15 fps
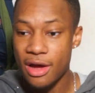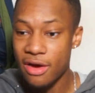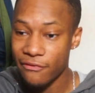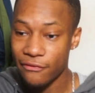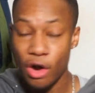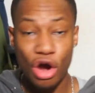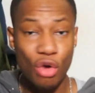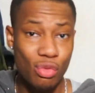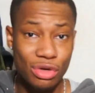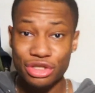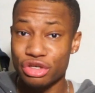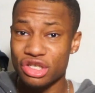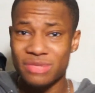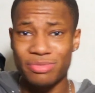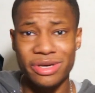Fall,
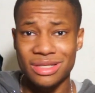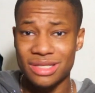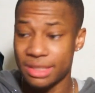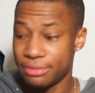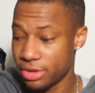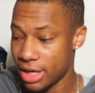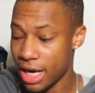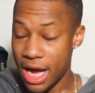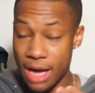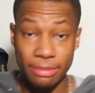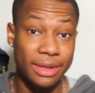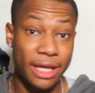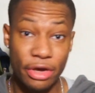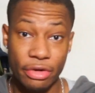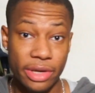winter, spring, summer,
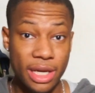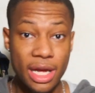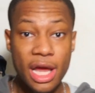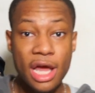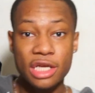I'm layering.